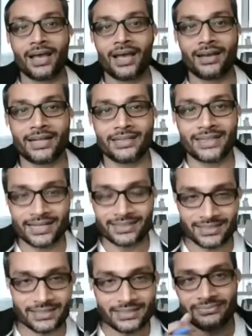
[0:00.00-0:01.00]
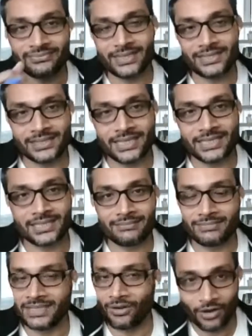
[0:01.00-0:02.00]
And that's the
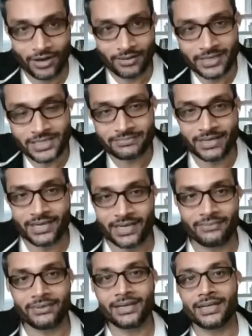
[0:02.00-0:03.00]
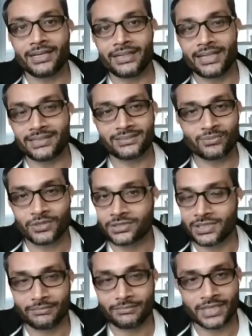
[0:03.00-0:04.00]
differentiation we always believe in, and that's what
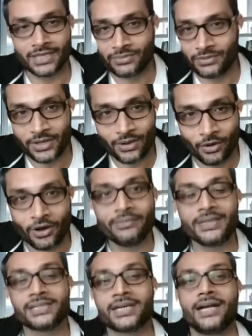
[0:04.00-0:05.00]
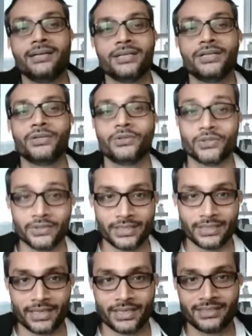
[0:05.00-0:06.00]
something we will always continue
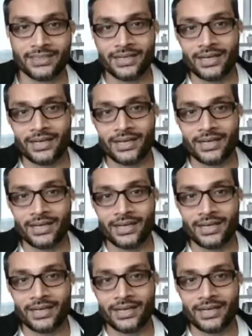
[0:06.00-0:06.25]
doing that.